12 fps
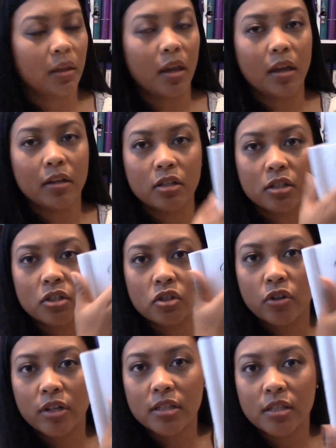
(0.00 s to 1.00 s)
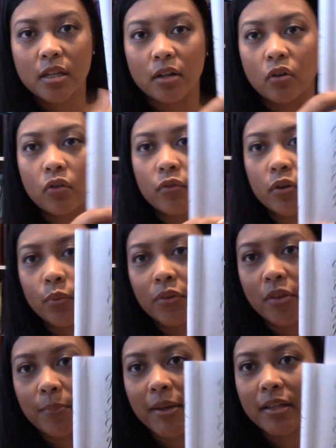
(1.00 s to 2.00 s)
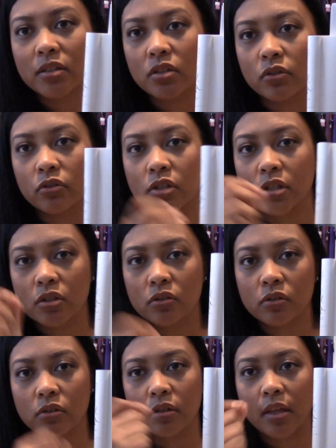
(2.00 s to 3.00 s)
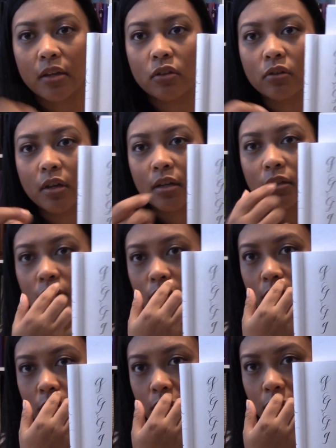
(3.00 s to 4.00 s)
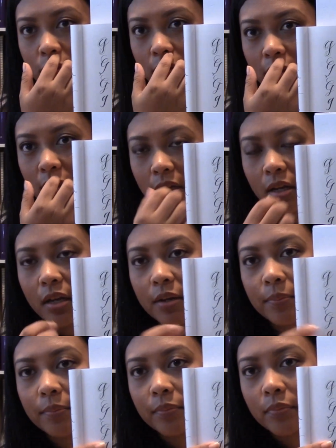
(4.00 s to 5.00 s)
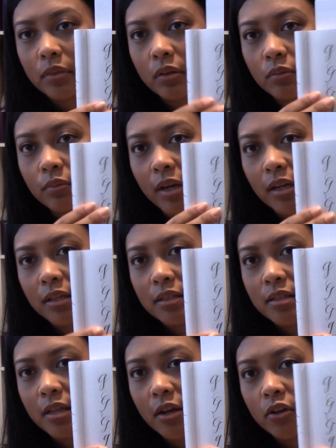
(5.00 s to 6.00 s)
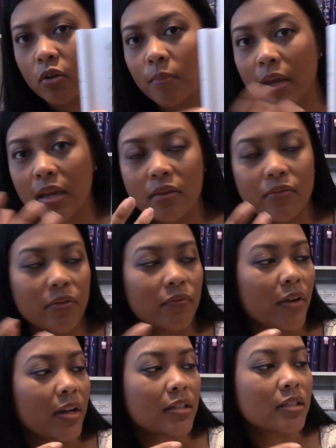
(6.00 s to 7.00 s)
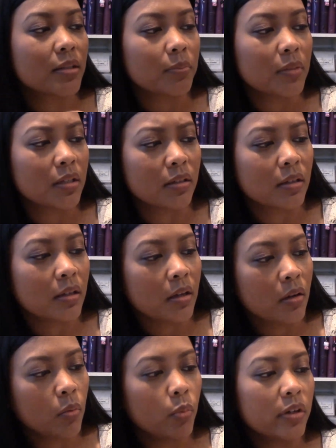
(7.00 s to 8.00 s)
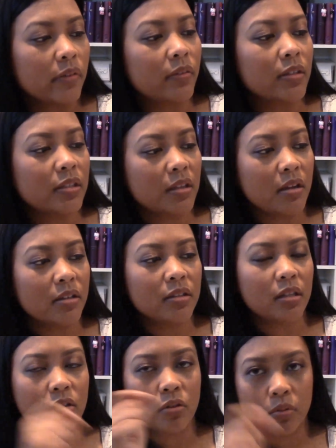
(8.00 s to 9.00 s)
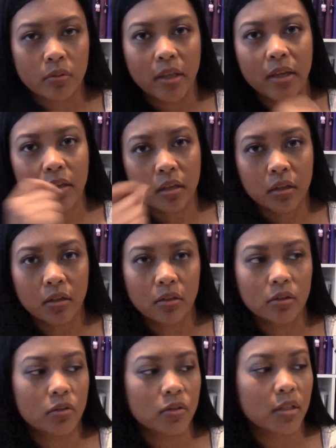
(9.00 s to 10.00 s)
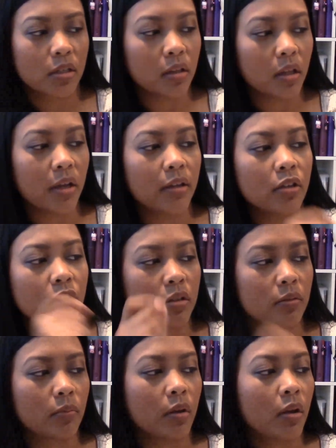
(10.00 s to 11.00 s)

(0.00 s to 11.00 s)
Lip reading: and just trace it over with a pencil, just so that you get used to the writing style. You may even find something, one of the styles that you like using a lot. You can